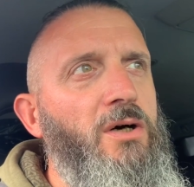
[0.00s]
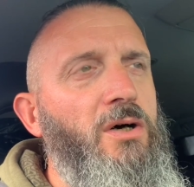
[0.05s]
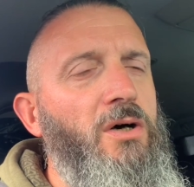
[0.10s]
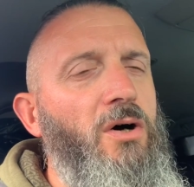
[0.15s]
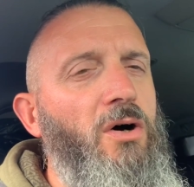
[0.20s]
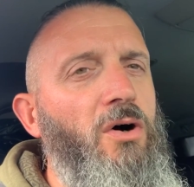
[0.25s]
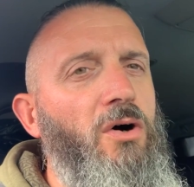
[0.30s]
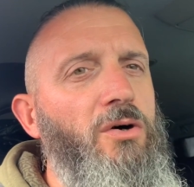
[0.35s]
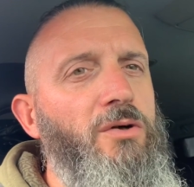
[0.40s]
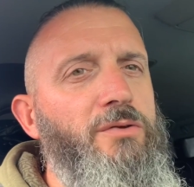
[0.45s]

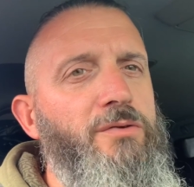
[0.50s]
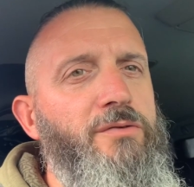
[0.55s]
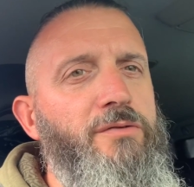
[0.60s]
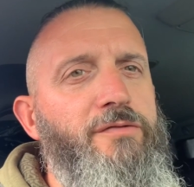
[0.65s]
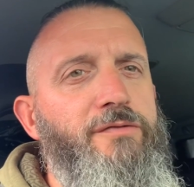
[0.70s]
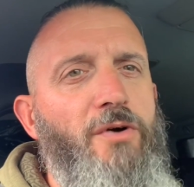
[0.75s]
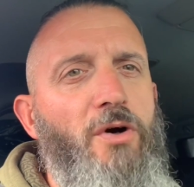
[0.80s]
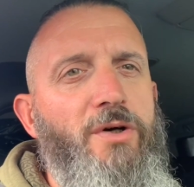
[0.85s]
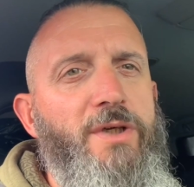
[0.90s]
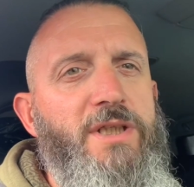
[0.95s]
on
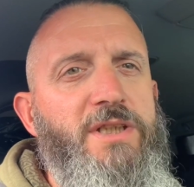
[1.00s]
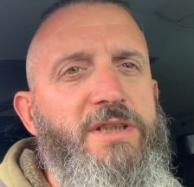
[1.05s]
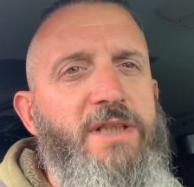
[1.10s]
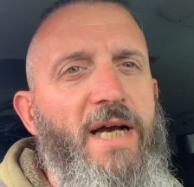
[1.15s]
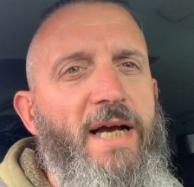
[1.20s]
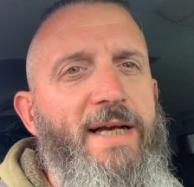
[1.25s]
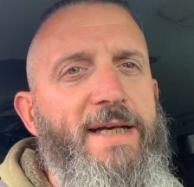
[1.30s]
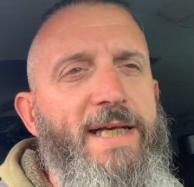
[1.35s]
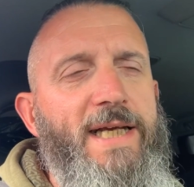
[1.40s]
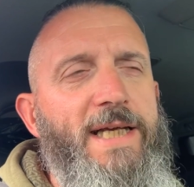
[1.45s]
Friday,
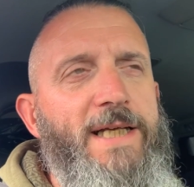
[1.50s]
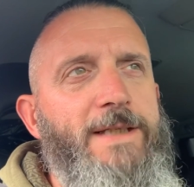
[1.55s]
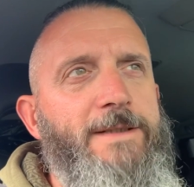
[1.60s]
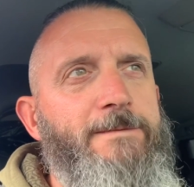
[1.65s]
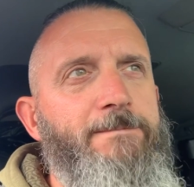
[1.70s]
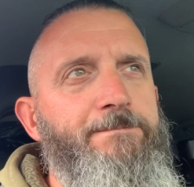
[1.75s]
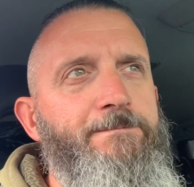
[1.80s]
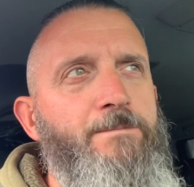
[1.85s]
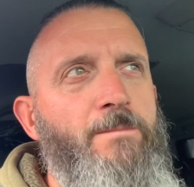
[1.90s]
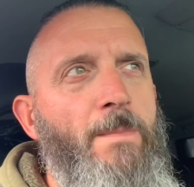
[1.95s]
Saturday.
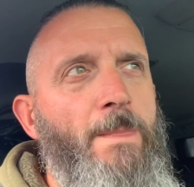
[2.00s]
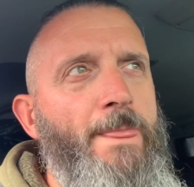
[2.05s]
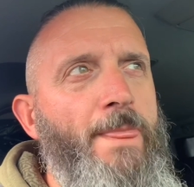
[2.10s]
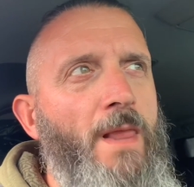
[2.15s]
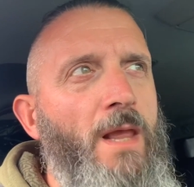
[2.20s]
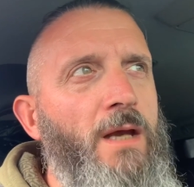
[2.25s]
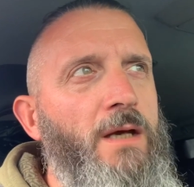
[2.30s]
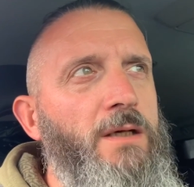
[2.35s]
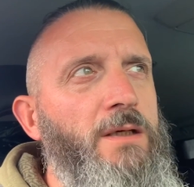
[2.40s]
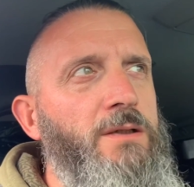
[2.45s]

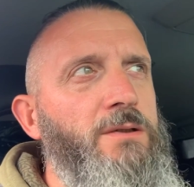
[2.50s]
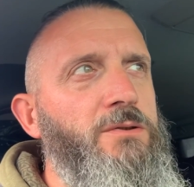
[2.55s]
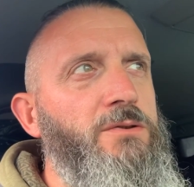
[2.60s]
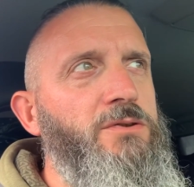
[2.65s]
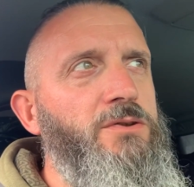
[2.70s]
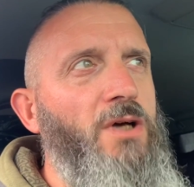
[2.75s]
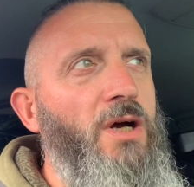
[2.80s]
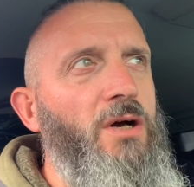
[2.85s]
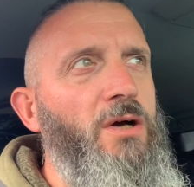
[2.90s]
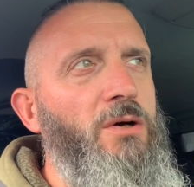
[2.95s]

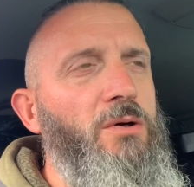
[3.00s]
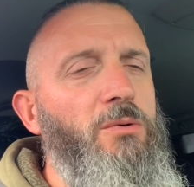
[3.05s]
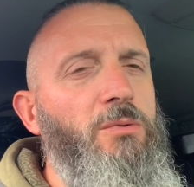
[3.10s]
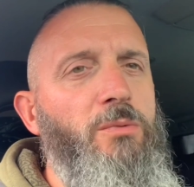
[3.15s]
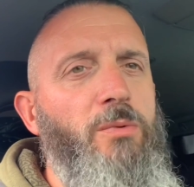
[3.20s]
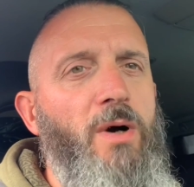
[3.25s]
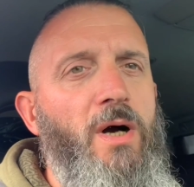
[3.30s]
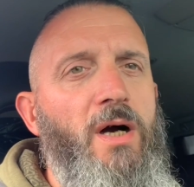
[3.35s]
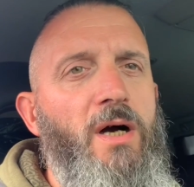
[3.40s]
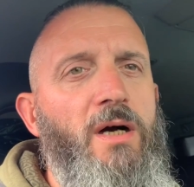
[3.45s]
So
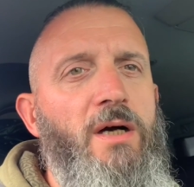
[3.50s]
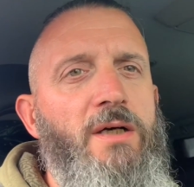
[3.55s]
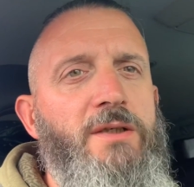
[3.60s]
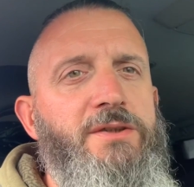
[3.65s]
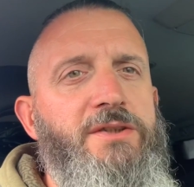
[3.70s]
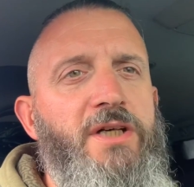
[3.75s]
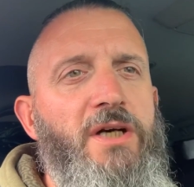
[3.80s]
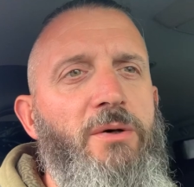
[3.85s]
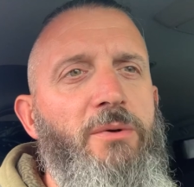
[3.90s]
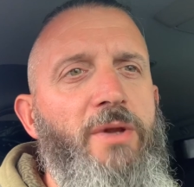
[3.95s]

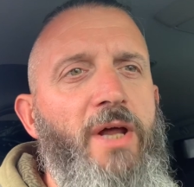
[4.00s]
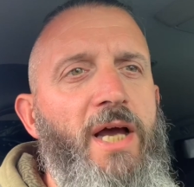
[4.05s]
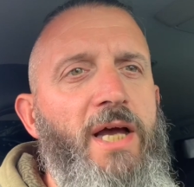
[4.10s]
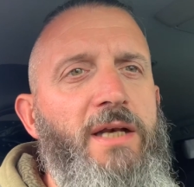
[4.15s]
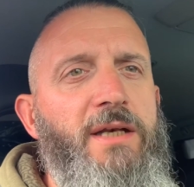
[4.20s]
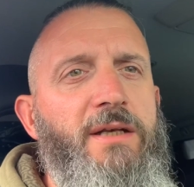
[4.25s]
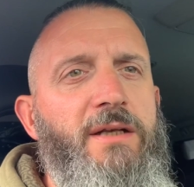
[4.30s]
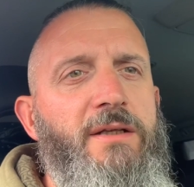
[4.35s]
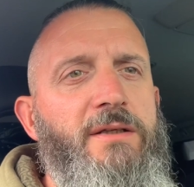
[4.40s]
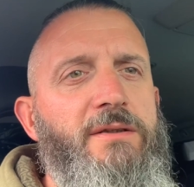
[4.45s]
until
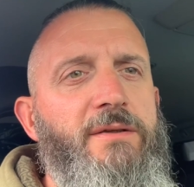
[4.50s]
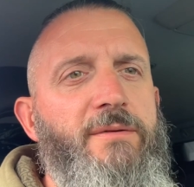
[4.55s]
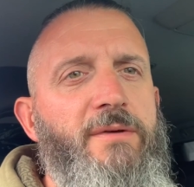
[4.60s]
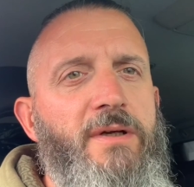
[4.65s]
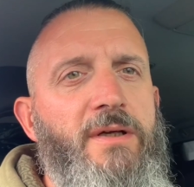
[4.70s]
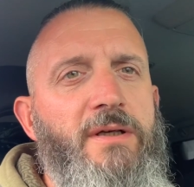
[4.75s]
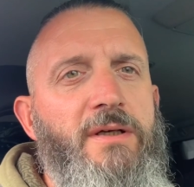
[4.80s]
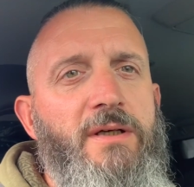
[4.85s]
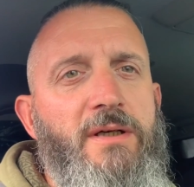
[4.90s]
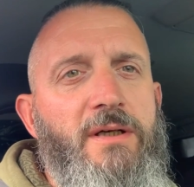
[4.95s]
then,
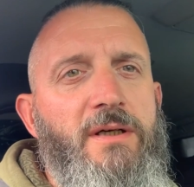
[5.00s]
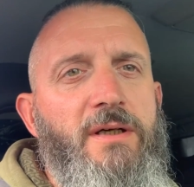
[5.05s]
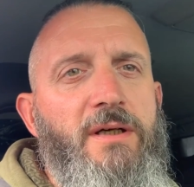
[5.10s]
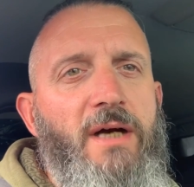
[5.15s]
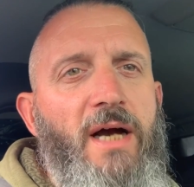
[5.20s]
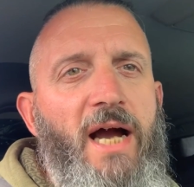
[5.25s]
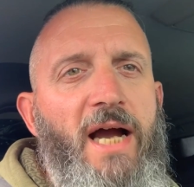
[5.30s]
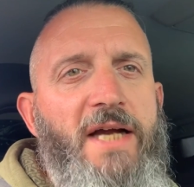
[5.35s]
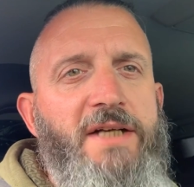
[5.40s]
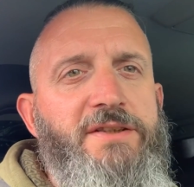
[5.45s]

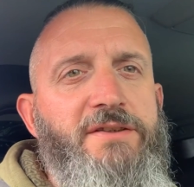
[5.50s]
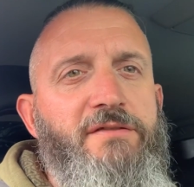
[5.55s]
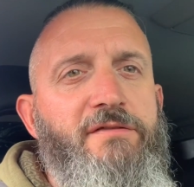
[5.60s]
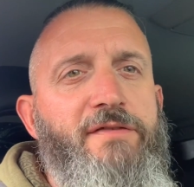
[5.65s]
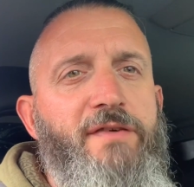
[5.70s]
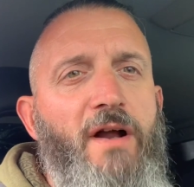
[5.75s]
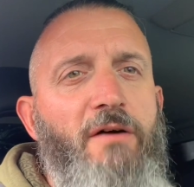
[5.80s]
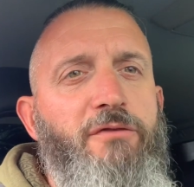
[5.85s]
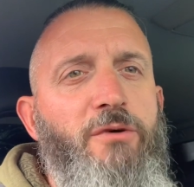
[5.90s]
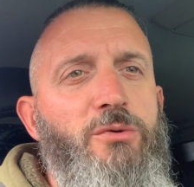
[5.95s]
Haynes and
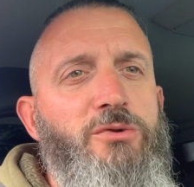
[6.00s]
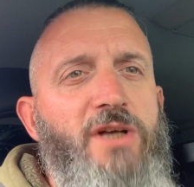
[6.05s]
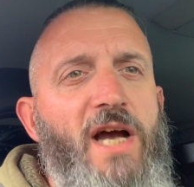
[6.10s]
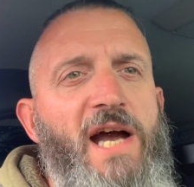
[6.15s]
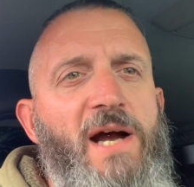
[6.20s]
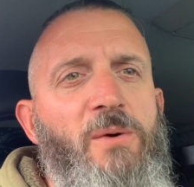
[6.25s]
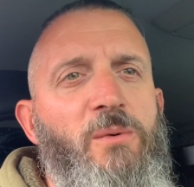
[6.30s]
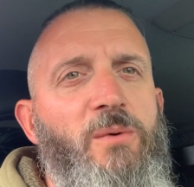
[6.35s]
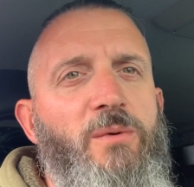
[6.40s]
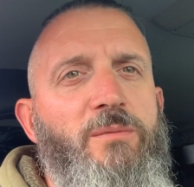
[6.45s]
Fluffles
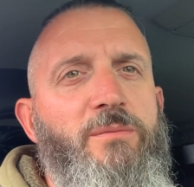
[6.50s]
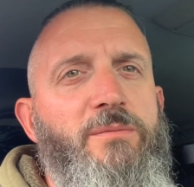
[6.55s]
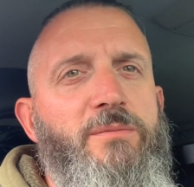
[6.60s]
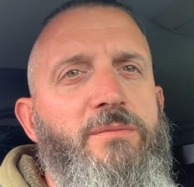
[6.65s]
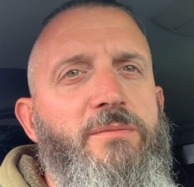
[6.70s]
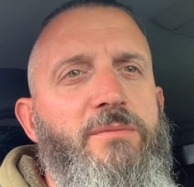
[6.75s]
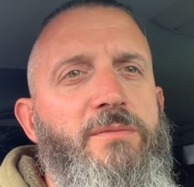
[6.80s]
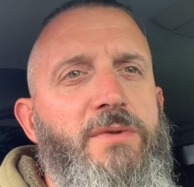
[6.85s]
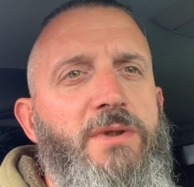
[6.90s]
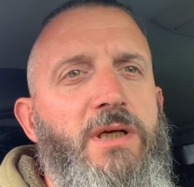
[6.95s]
out.
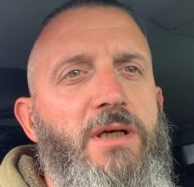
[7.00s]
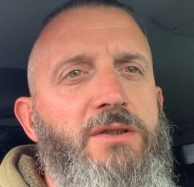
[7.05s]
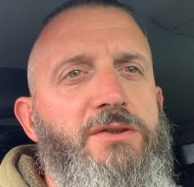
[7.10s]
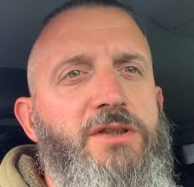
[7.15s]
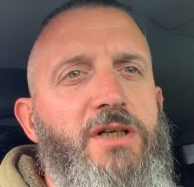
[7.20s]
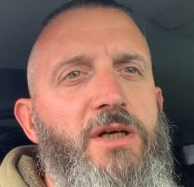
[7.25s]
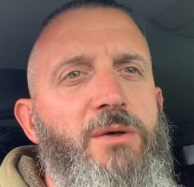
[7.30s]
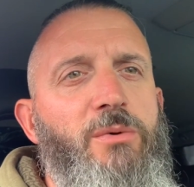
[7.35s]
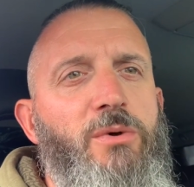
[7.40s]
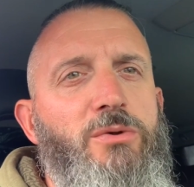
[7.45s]
I'll
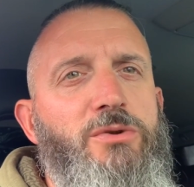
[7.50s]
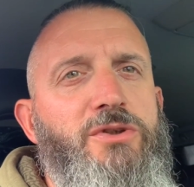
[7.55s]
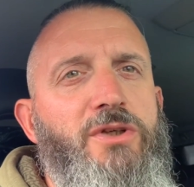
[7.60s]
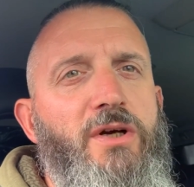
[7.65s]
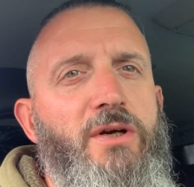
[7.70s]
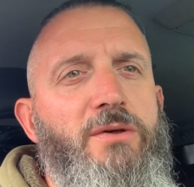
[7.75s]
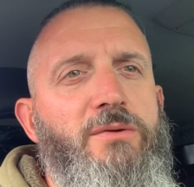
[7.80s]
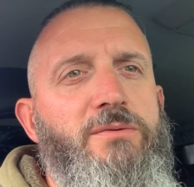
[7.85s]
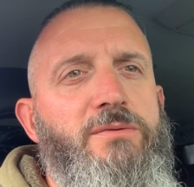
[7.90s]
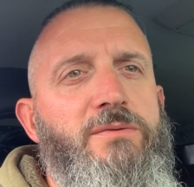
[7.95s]
see you all
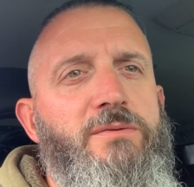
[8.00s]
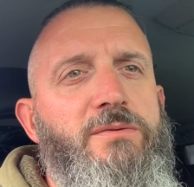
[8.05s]
soon.